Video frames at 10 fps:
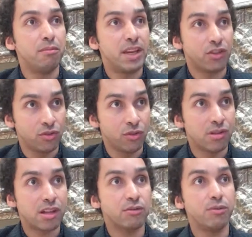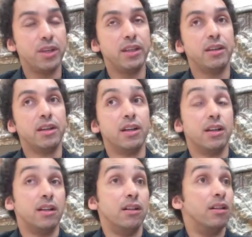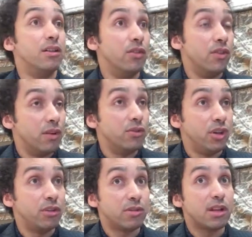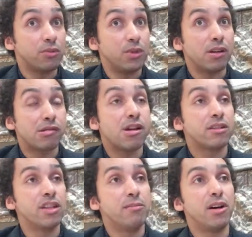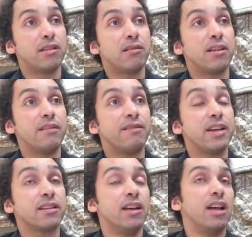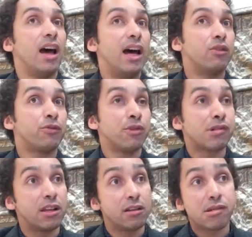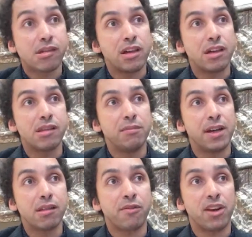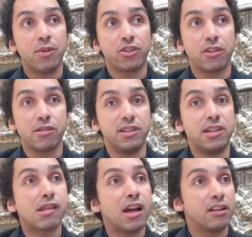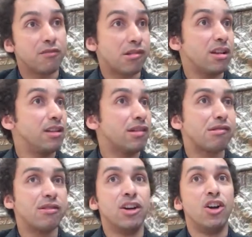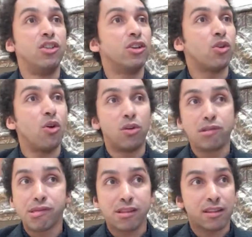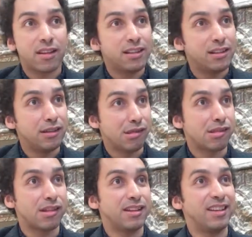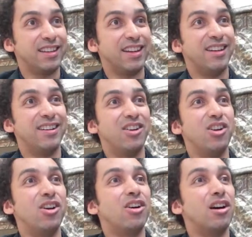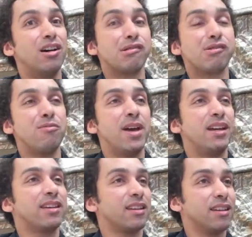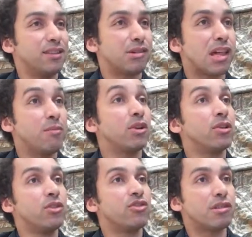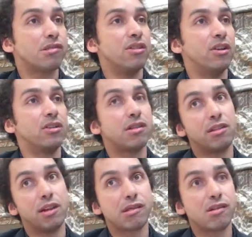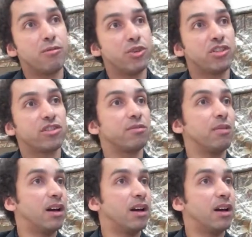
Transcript: make sure that we are certain about the effect. And of course, another thing depends very much on the design of the study. So not all studies allow us to make the same conclusions. There are some which,